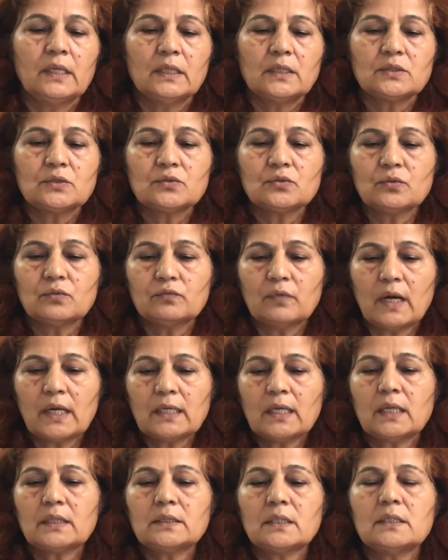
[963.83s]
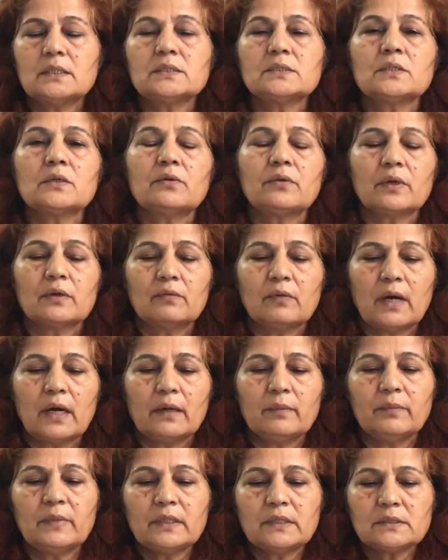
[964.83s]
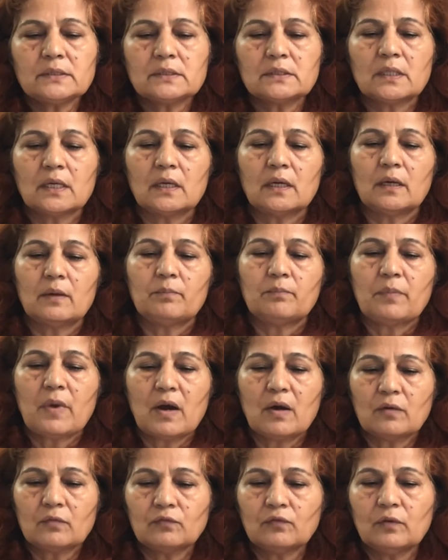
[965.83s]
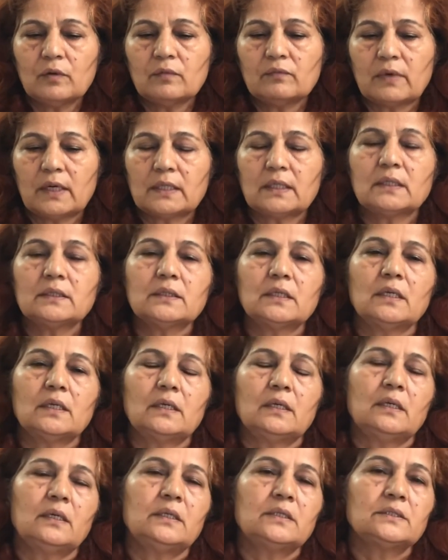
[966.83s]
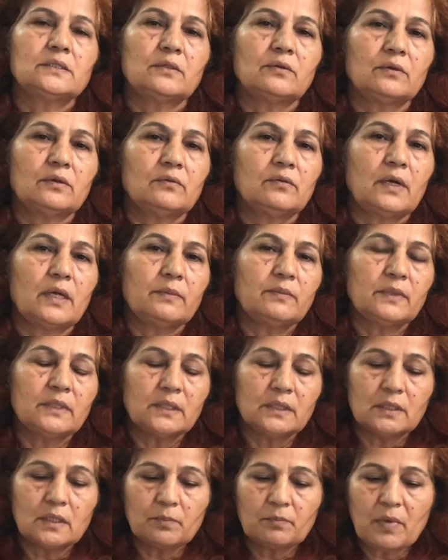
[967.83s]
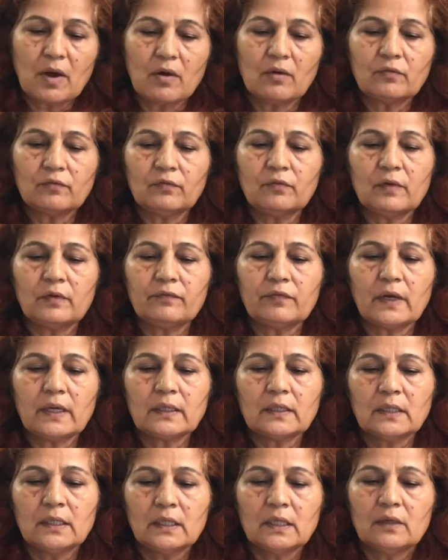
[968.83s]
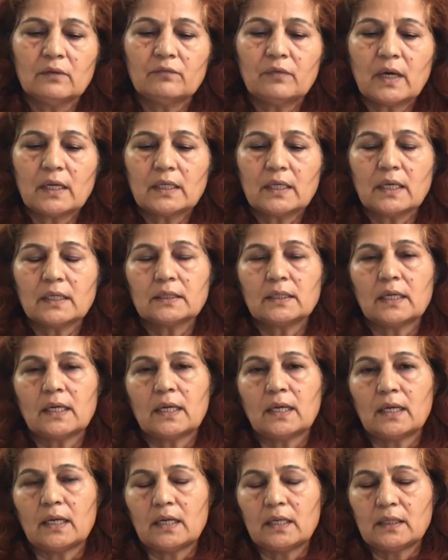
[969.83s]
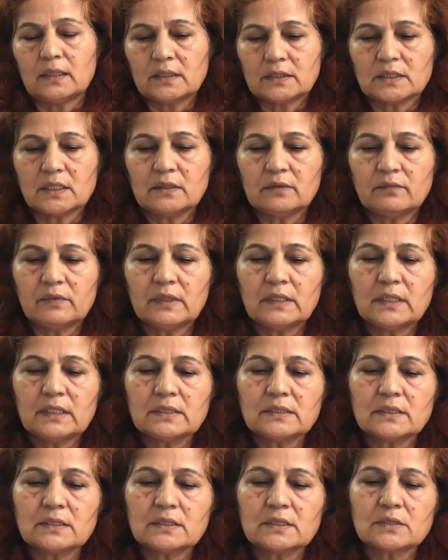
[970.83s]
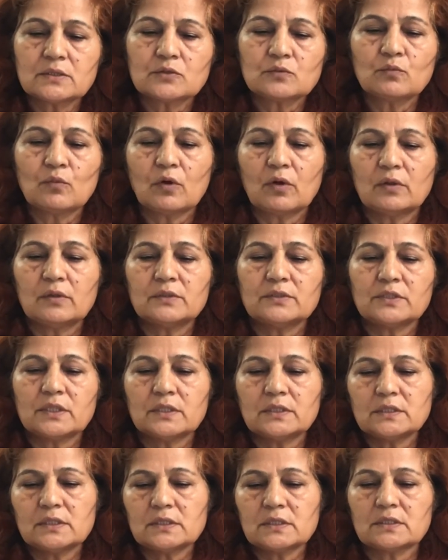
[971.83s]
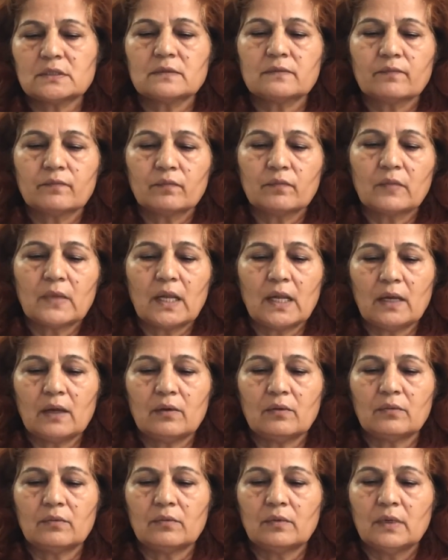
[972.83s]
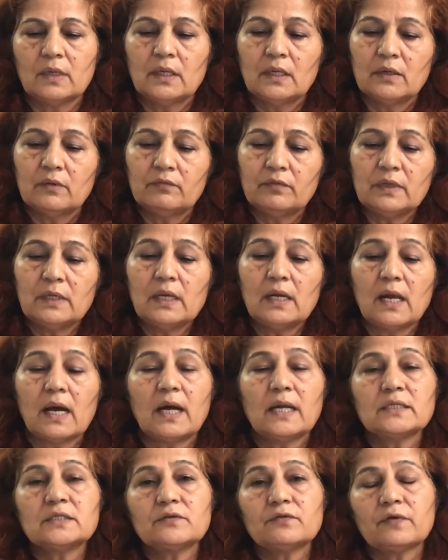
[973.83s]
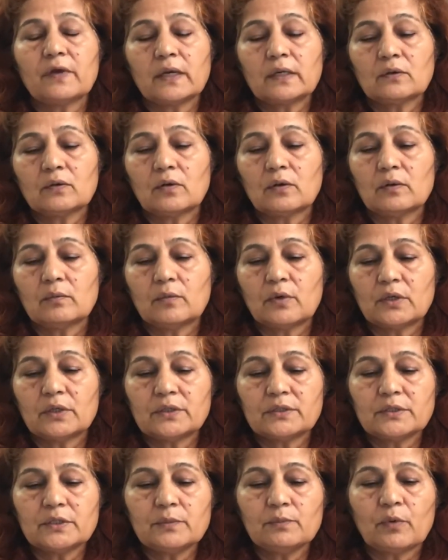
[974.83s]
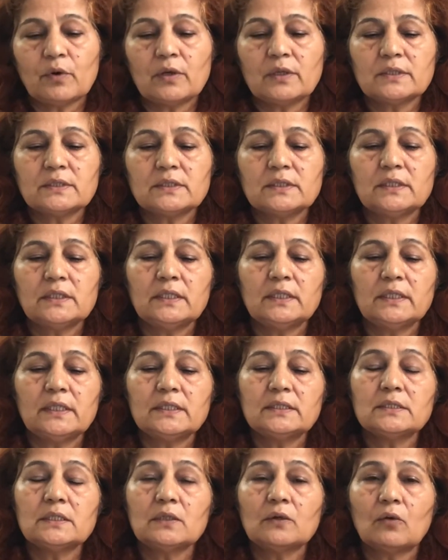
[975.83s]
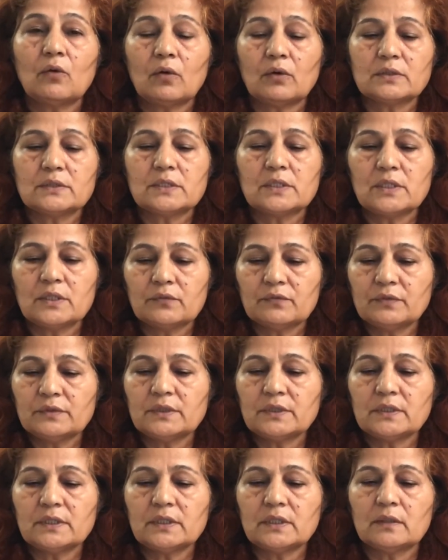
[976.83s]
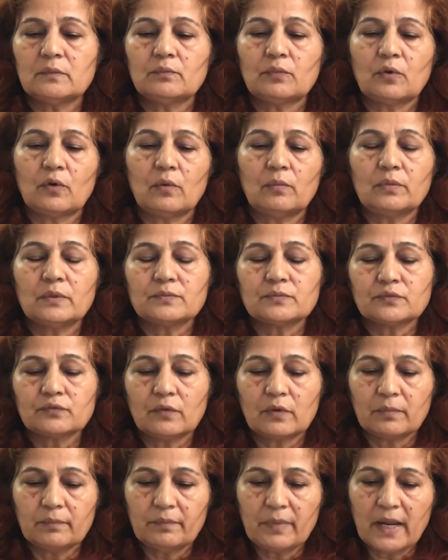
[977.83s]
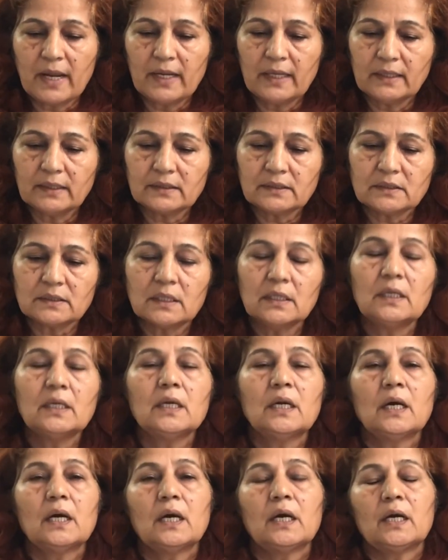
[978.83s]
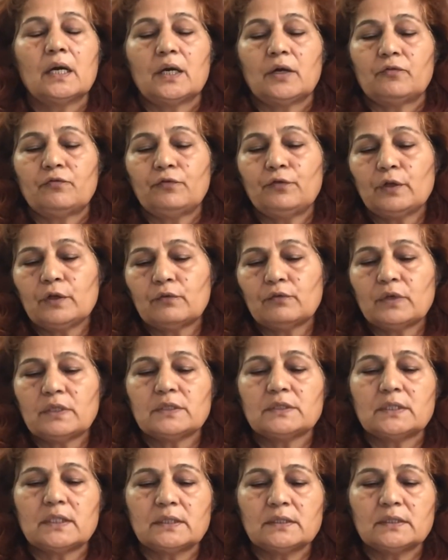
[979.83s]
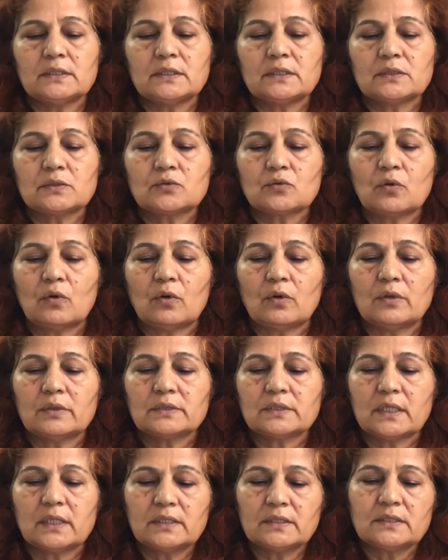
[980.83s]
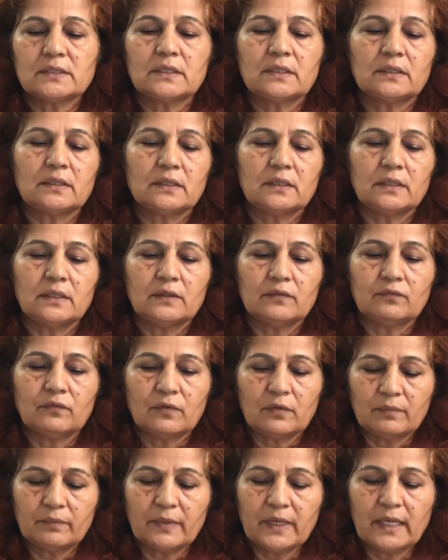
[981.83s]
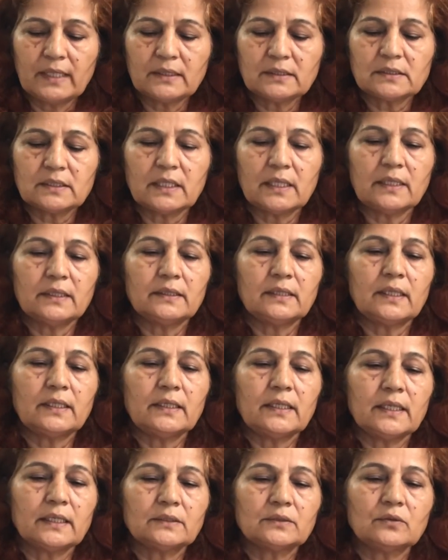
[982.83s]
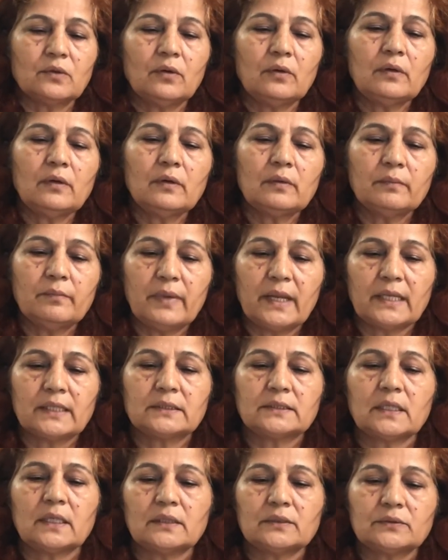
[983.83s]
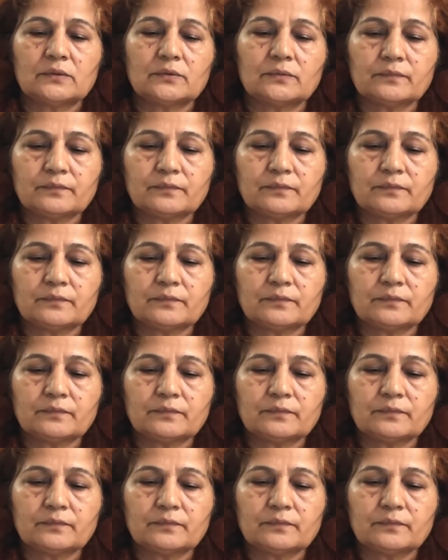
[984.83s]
So what are the reserve requirements? The powerful, what are the reserve requirements? The powerful effect. What are the disadvantages? Small changes have very large effect on monetary policy. Raising cause liquidity and problems for banks. Frequent changes cause uncertainty for banks and the tax on banks also.